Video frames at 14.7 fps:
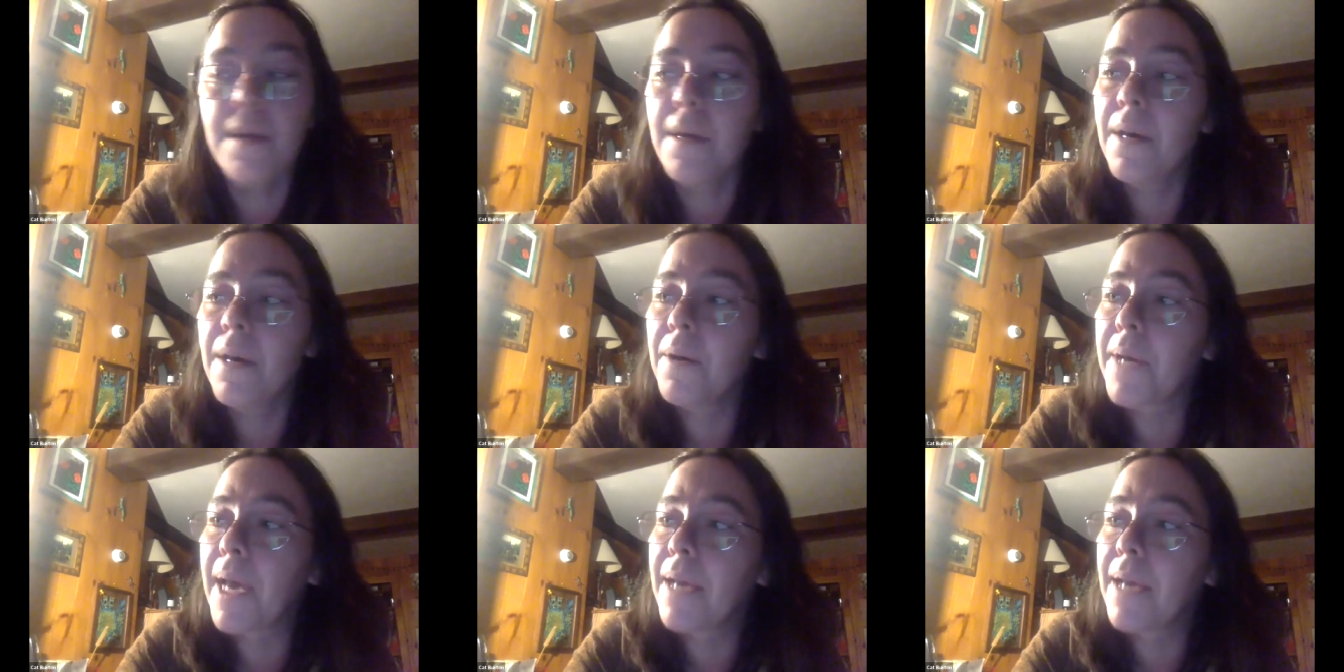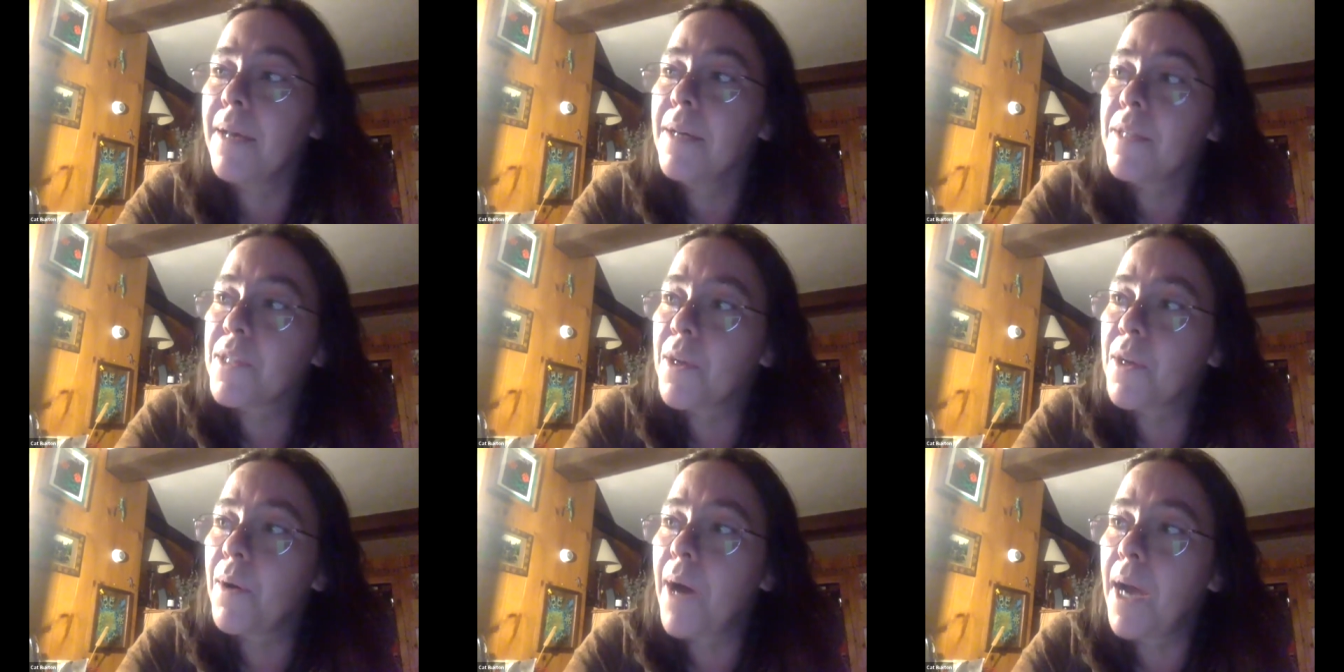Okay.
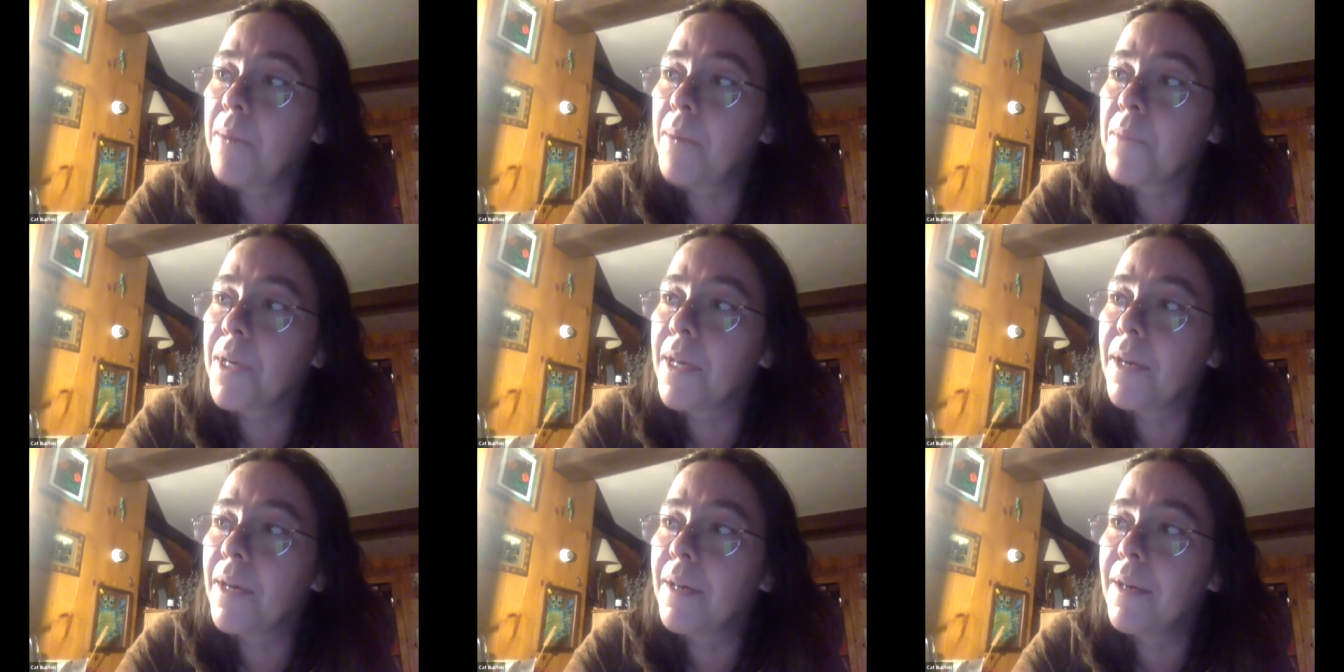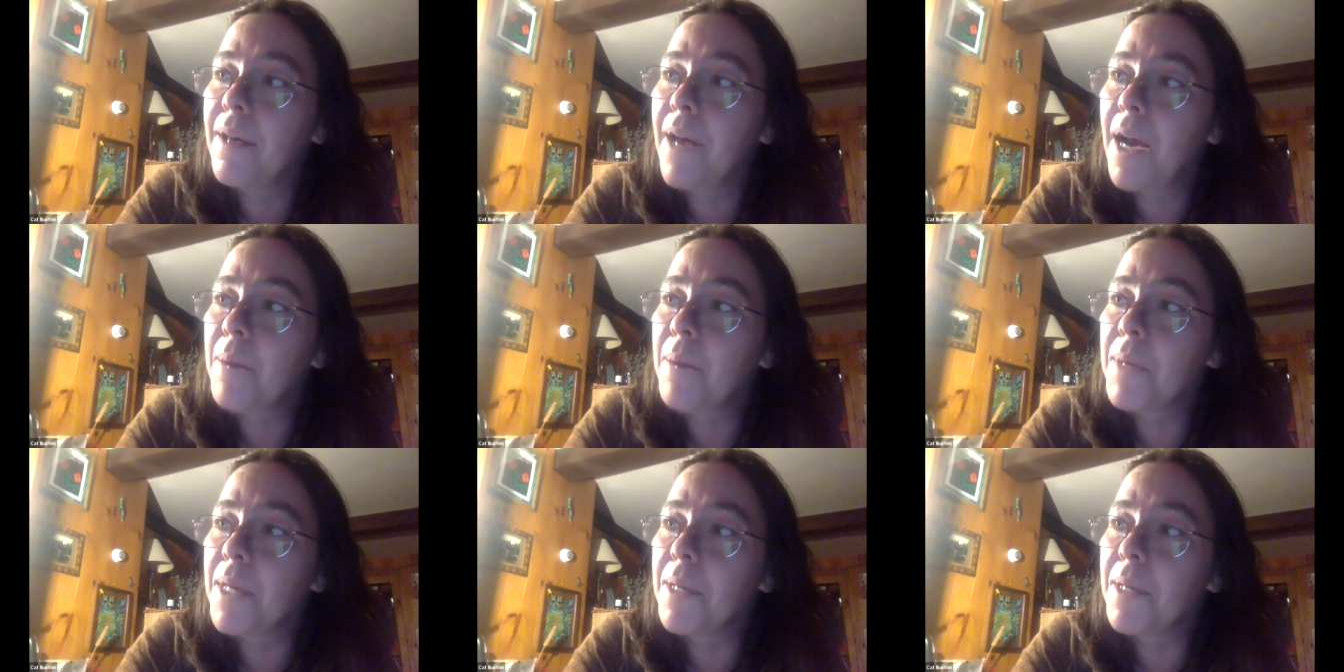So I'm going
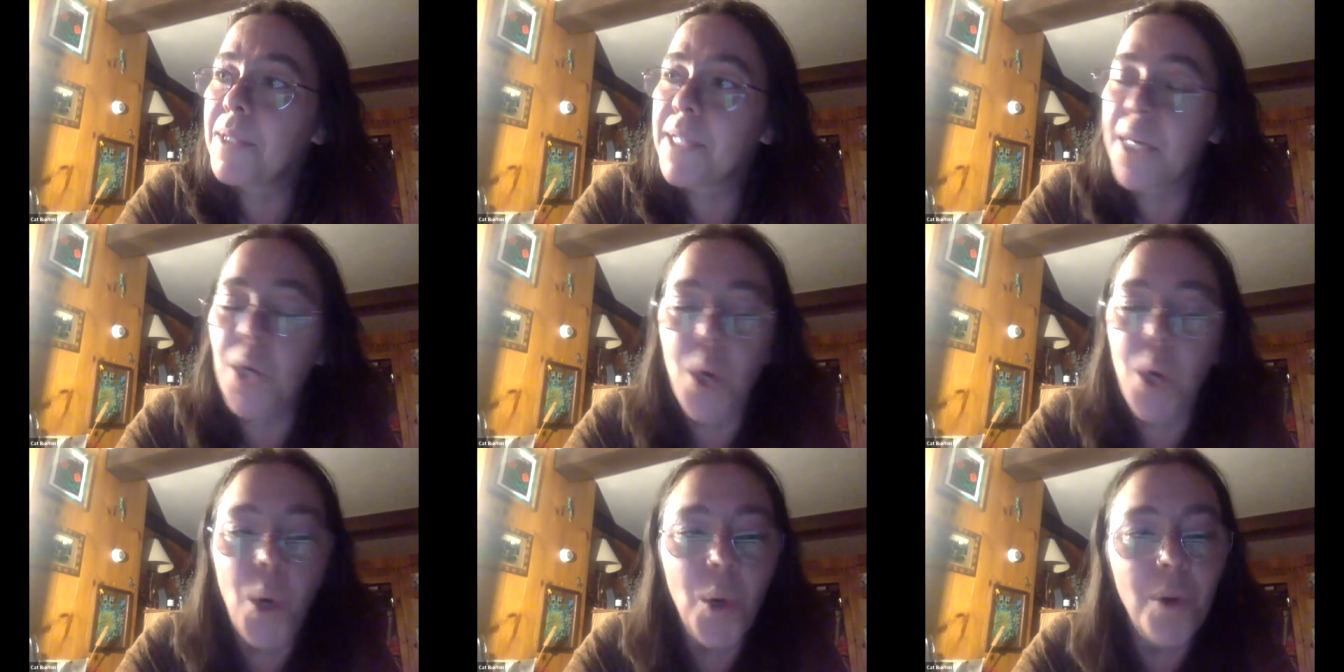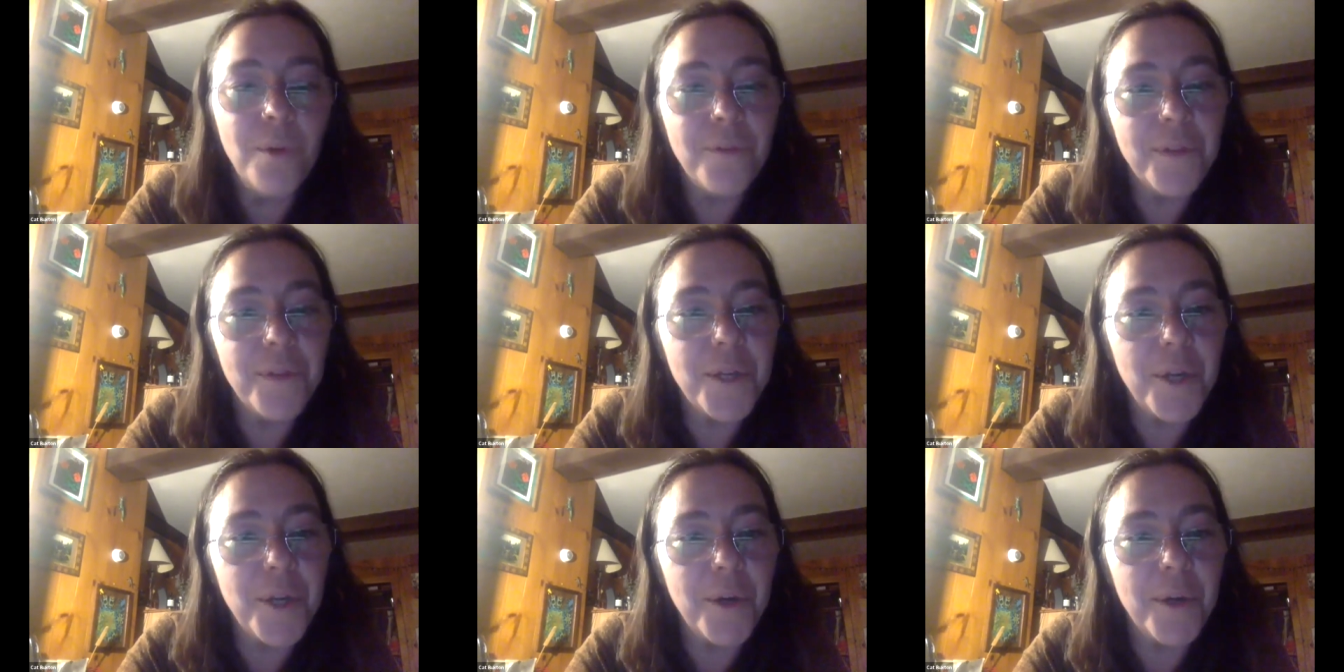to dig a hole for
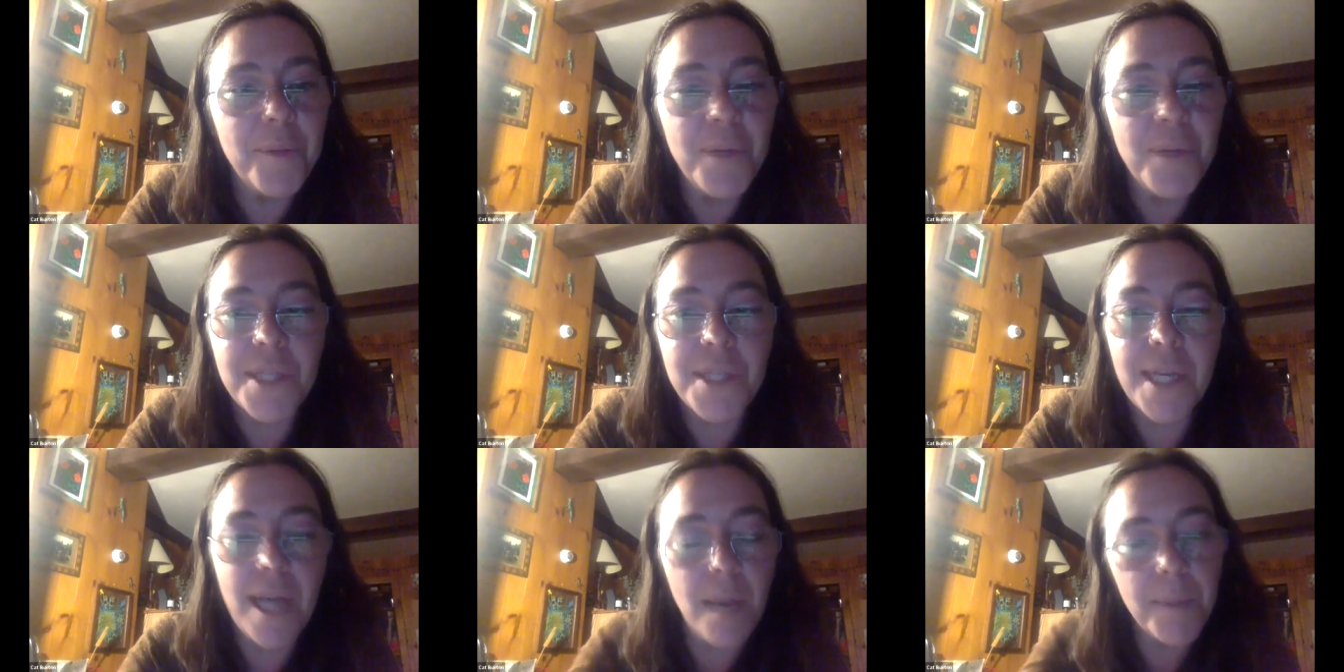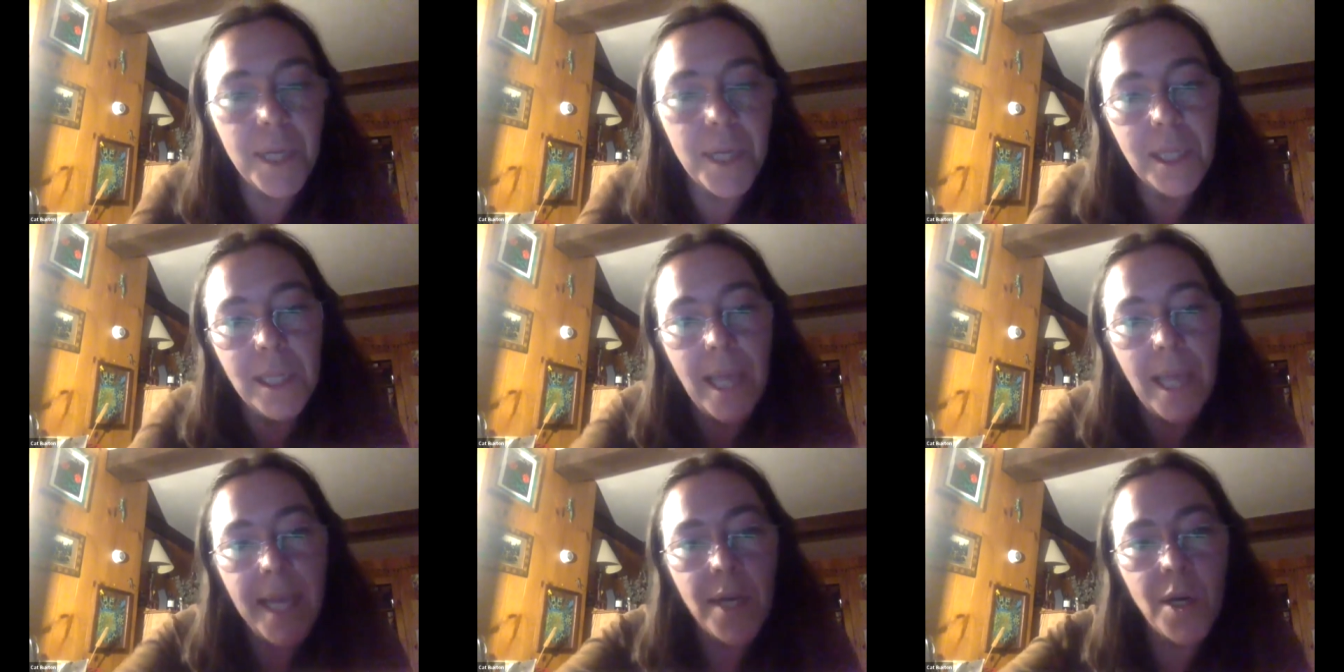the currant bush and I'm going to
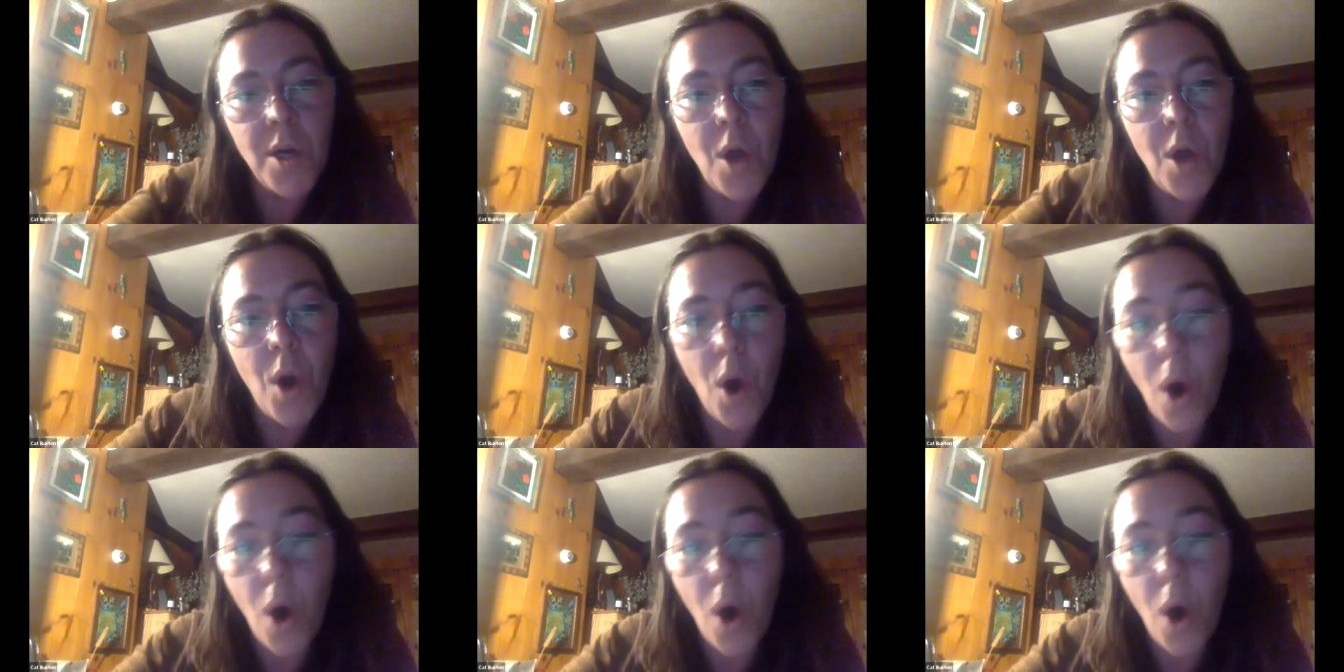layer